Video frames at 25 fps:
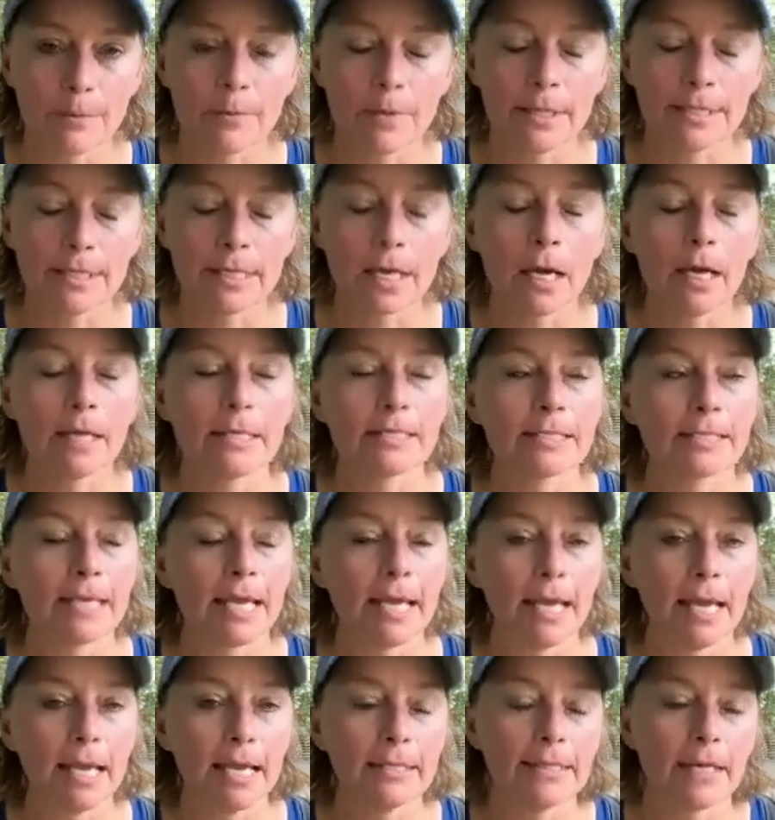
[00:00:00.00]
the dust,
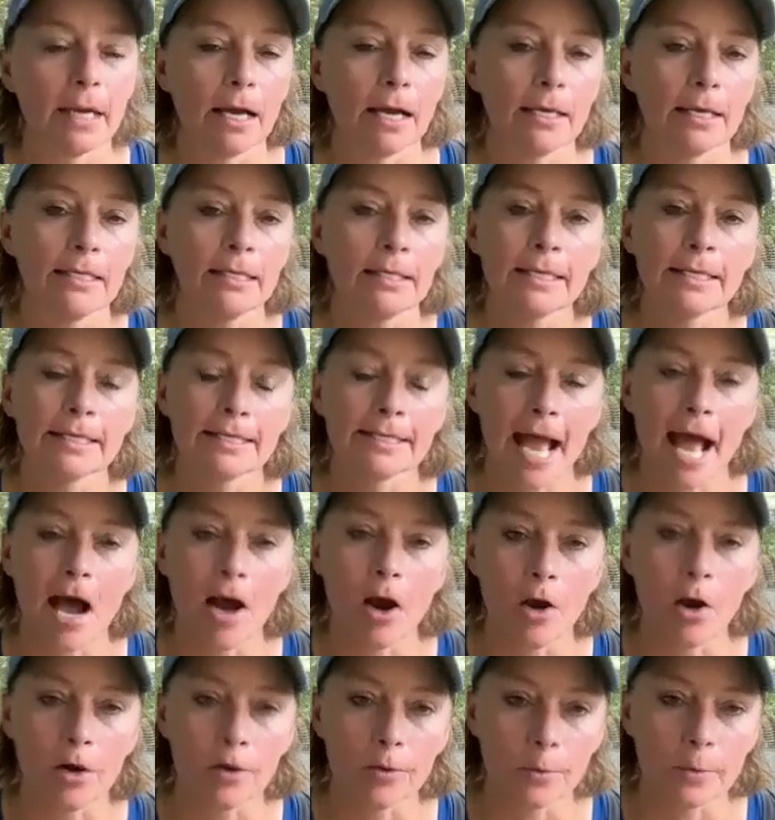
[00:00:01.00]
and
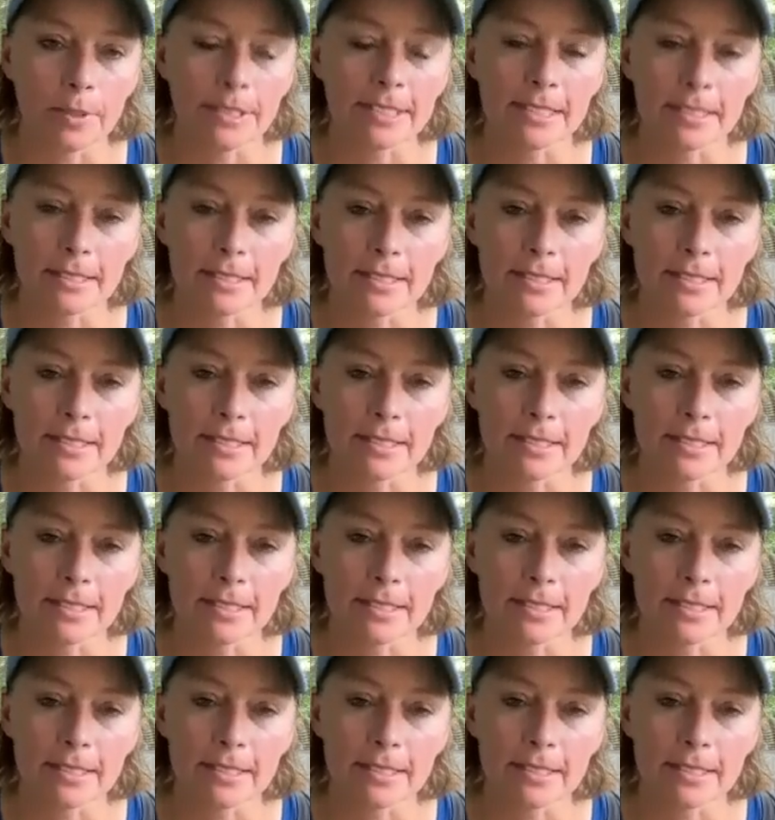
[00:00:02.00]
Tahoe was the